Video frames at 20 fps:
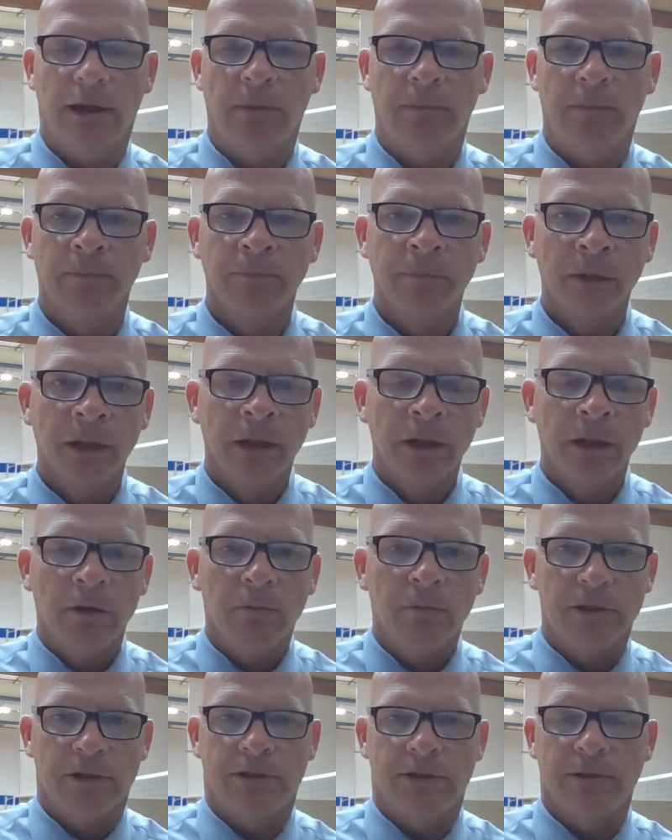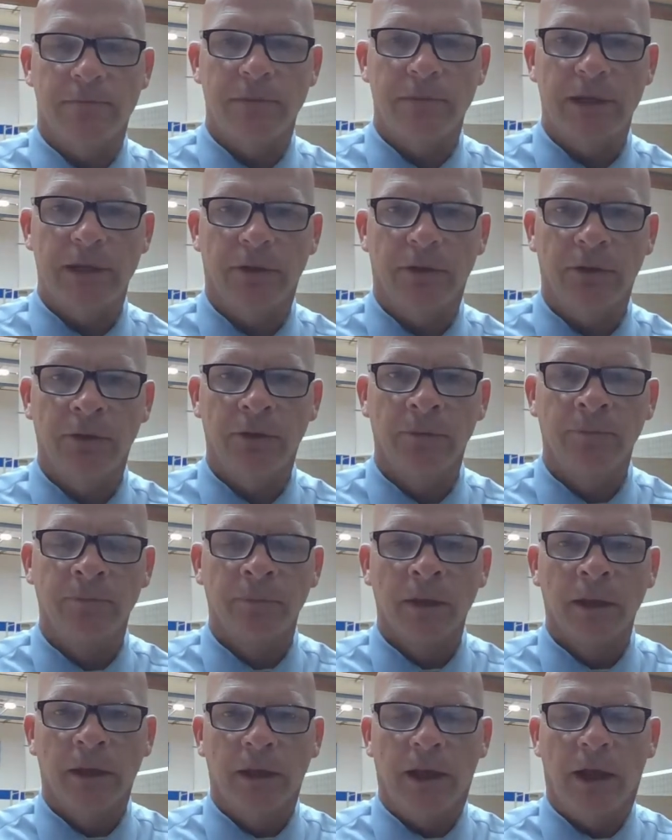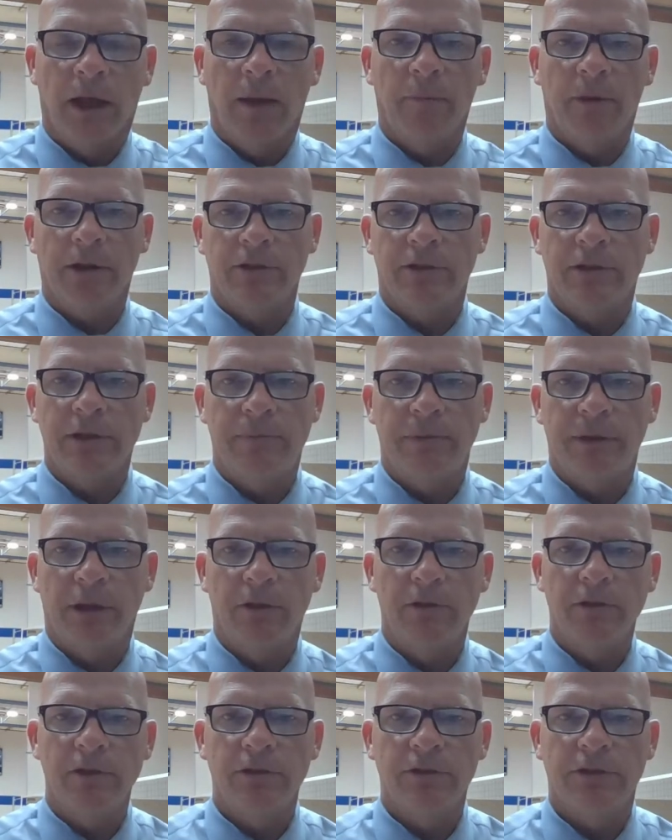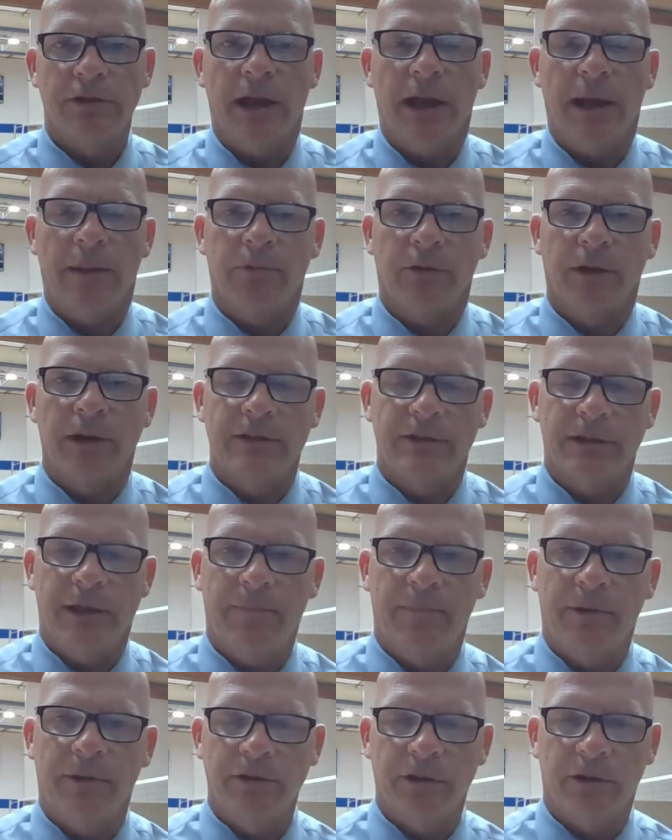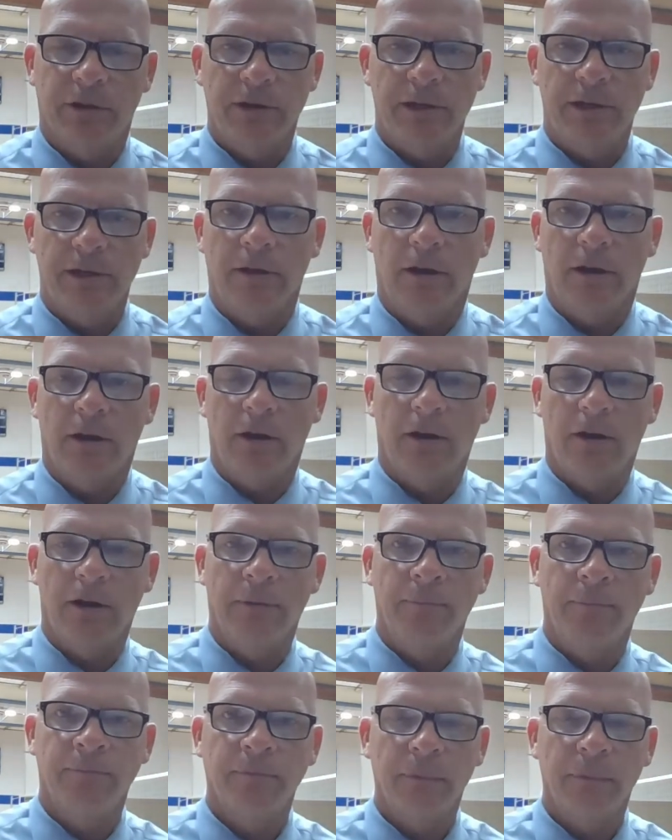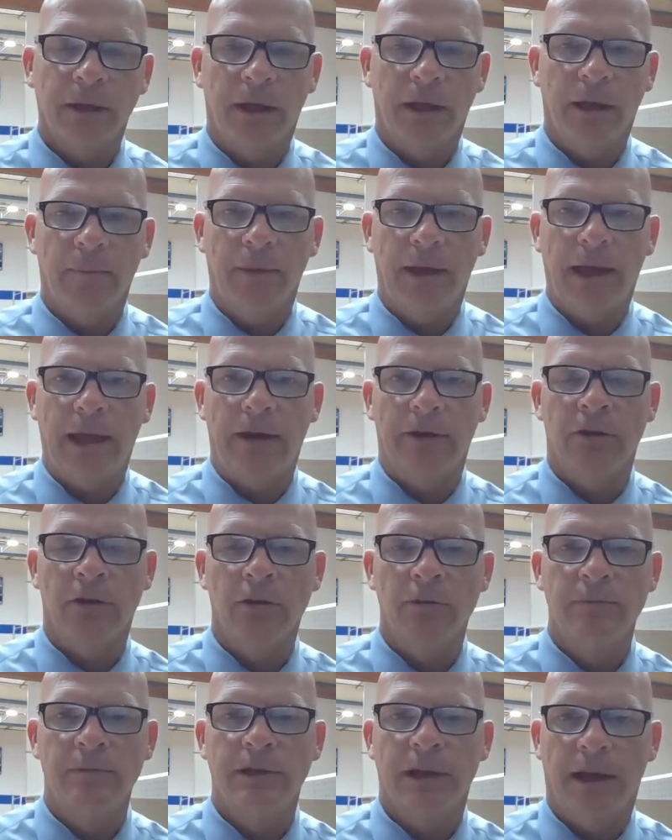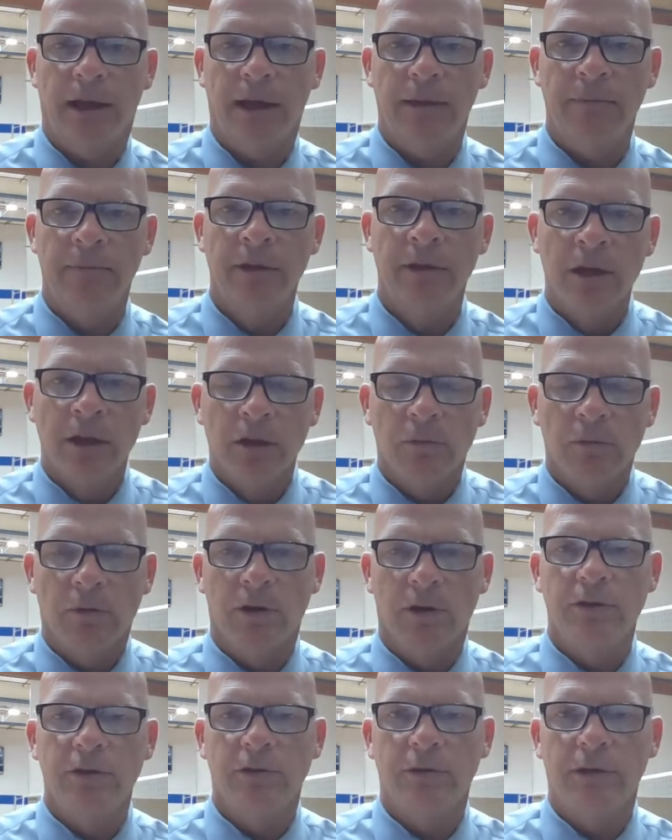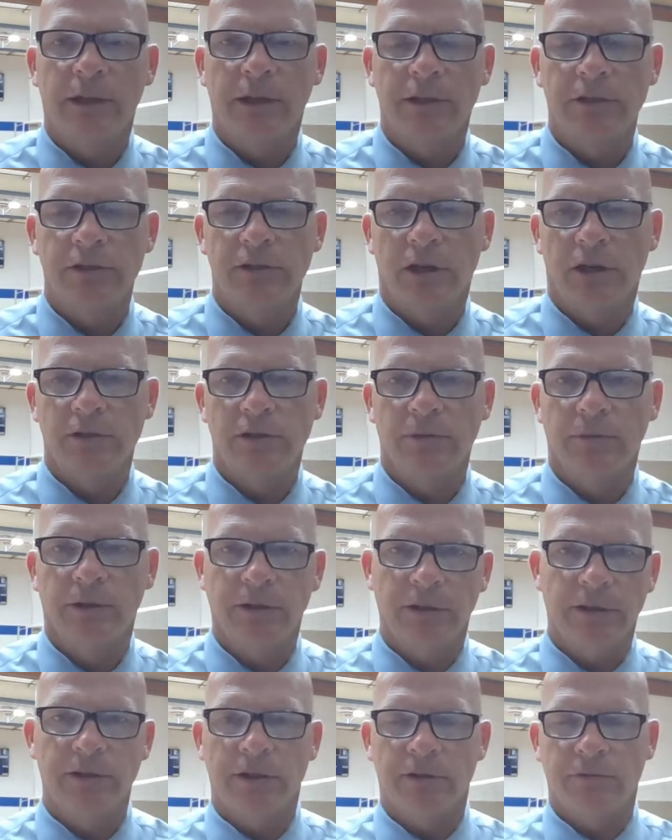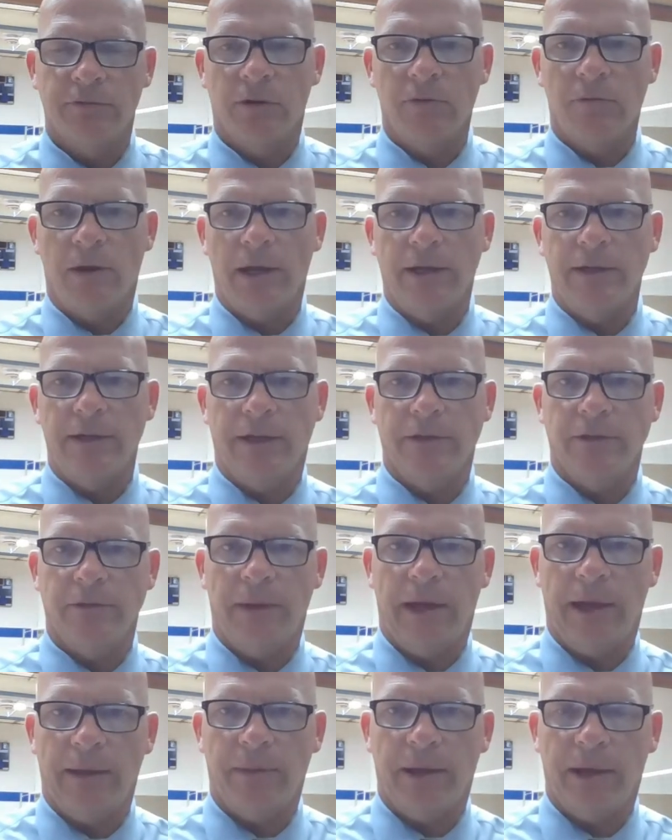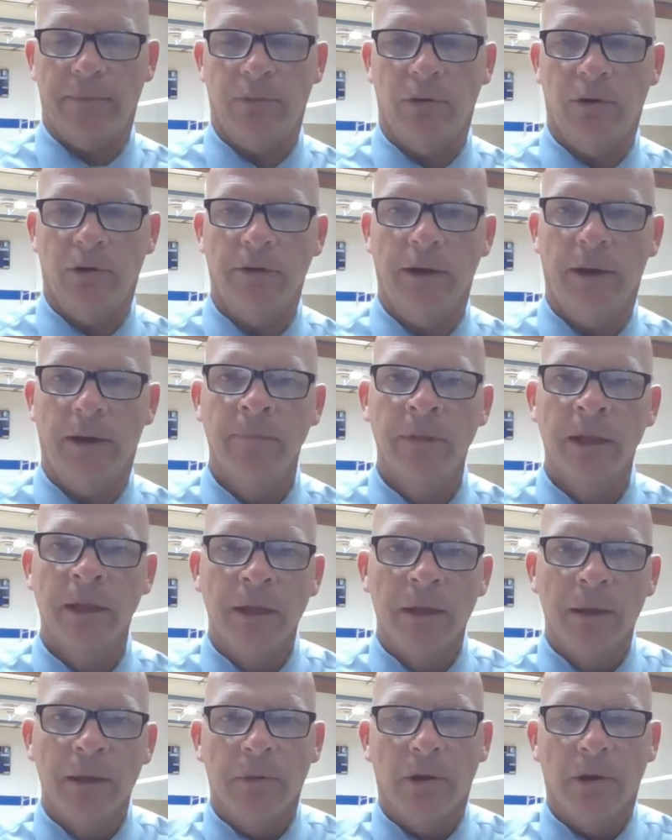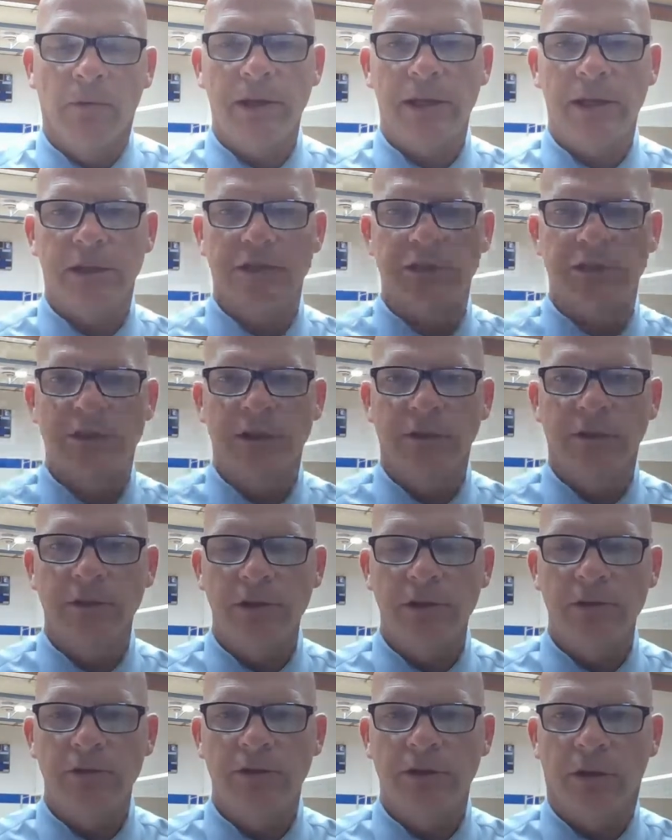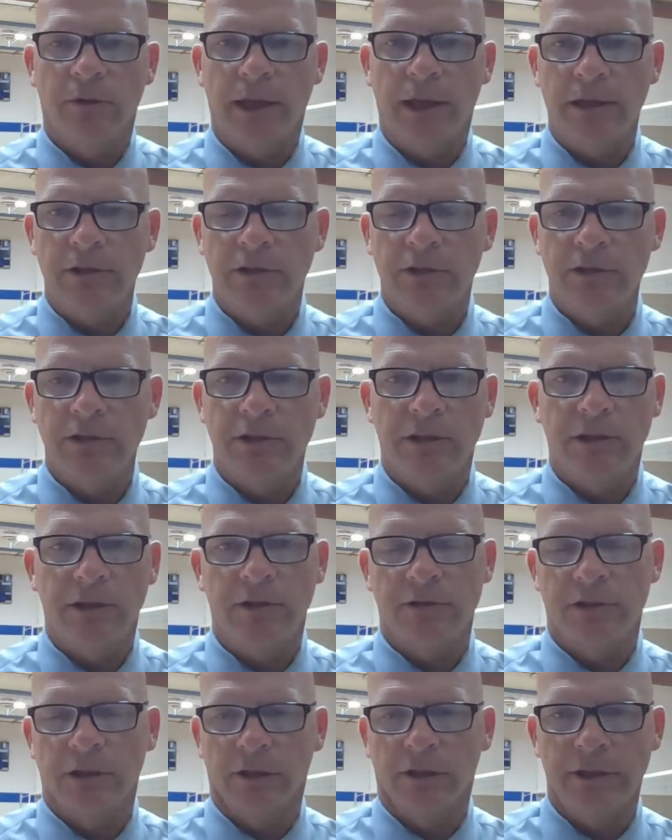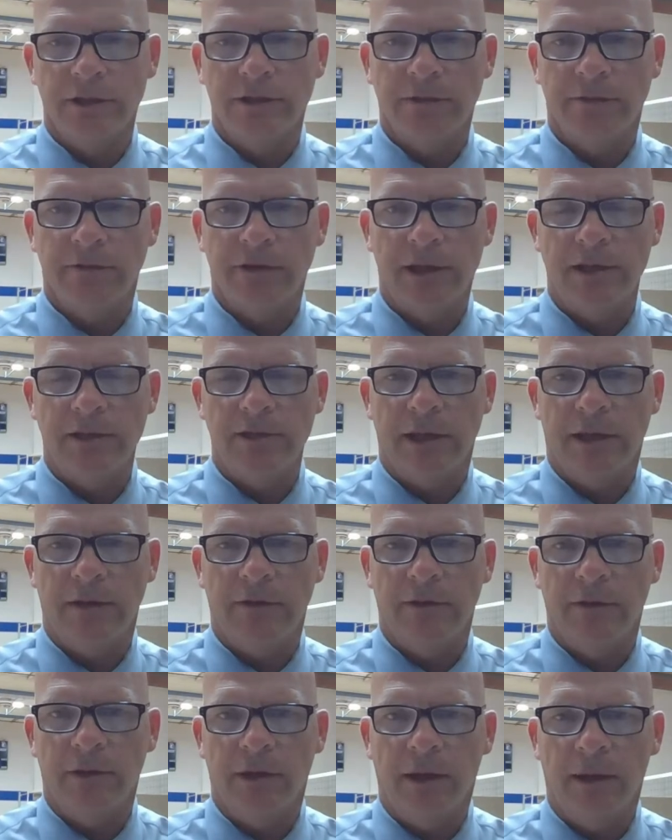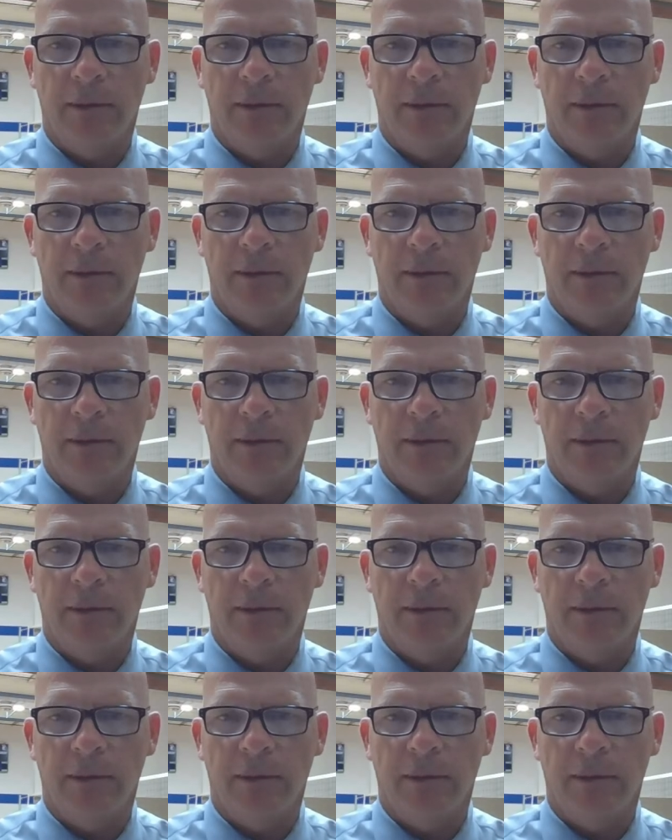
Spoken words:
help with some meals. Our CPO usually operates that, but during our at-home time, we're doing a conjunction with the district-wide Got Your Backpack program. But we could still use donations, and there's a list of things that